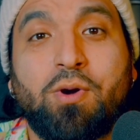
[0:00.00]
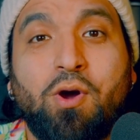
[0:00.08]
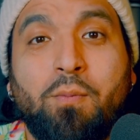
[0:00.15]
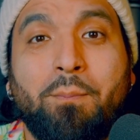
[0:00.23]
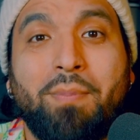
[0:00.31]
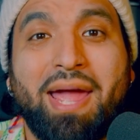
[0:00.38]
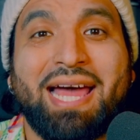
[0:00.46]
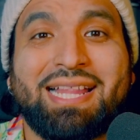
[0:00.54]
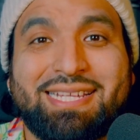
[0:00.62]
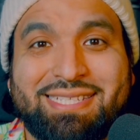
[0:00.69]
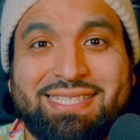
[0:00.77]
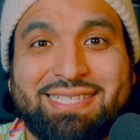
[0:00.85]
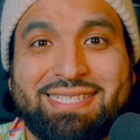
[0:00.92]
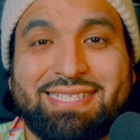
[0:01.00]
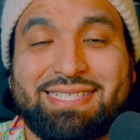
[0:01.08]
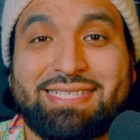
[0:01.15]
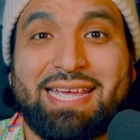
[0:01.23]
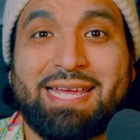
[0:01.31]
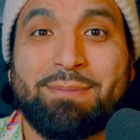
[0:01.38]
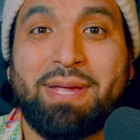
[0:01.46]
balances
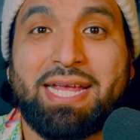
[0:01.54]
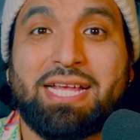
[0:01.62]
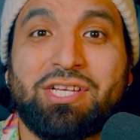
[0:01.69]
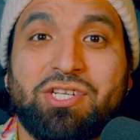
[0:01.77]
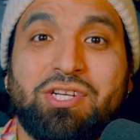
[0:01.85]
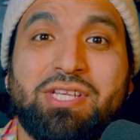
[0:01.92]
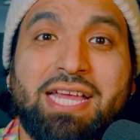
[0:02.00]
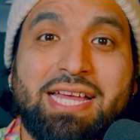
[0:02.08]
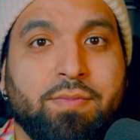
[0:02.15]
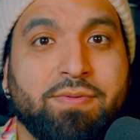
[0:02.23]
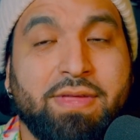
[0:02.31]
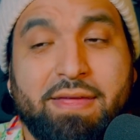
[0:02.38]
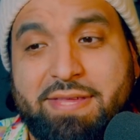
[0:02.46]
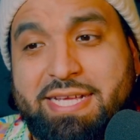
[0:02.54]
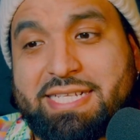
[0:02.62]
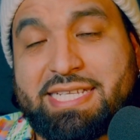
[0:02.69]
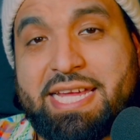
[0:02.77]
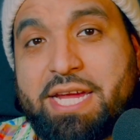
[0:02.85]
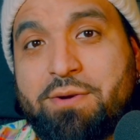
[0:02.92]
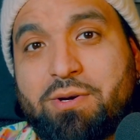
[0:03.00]
and making sure that these
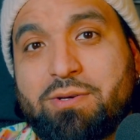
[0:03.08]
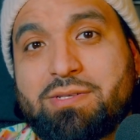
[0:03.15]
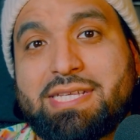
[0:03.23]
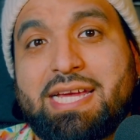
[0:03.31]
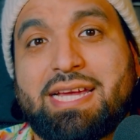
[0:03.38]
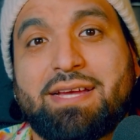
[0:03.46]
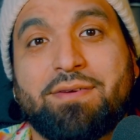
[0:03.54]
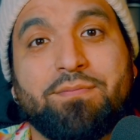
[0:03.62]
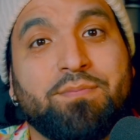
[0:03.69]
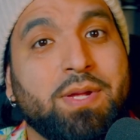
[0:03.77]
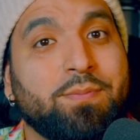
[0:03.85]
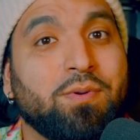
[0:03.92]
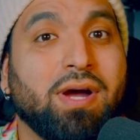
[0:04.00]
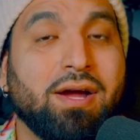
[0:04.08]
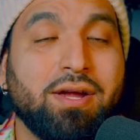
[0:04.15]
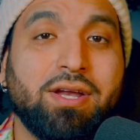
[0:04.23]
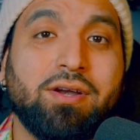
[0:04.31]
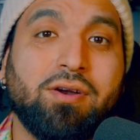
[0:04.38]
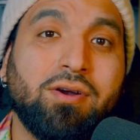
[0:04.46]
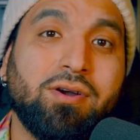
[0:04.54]
heroes that people out
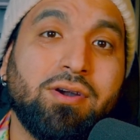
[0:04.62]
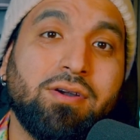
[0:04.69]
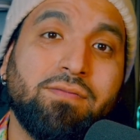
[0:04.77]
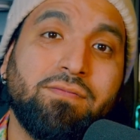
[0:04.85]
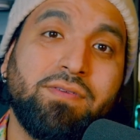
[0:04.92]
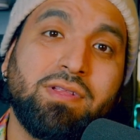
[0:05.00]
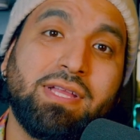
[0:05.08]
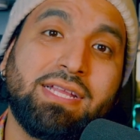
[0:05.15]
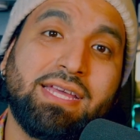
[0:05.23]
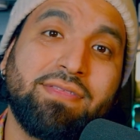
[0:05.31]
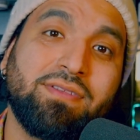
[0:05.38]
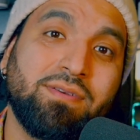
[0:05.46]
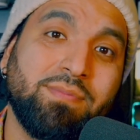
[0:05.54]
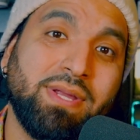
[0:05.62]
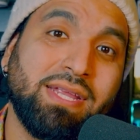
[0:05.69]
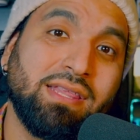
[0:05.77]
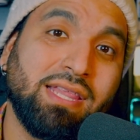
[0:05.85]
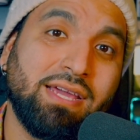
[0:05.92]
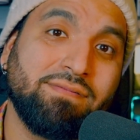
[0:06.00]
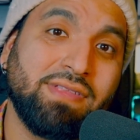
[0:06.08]
here are feeling that they're being
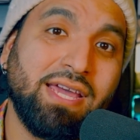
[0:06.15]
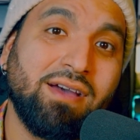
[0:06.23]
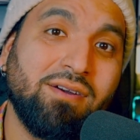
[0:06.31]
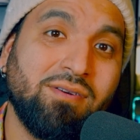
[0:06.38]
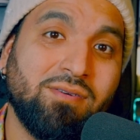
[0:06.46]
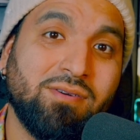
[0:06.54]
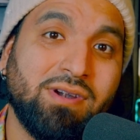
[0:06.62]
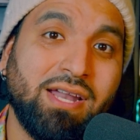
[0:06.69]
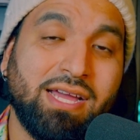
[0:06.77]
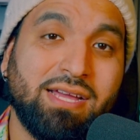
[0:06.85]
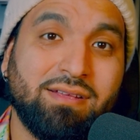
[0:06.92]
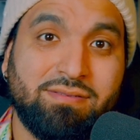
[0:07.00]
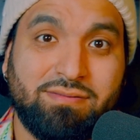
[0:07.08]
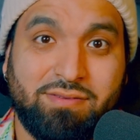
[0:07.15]
left out or not,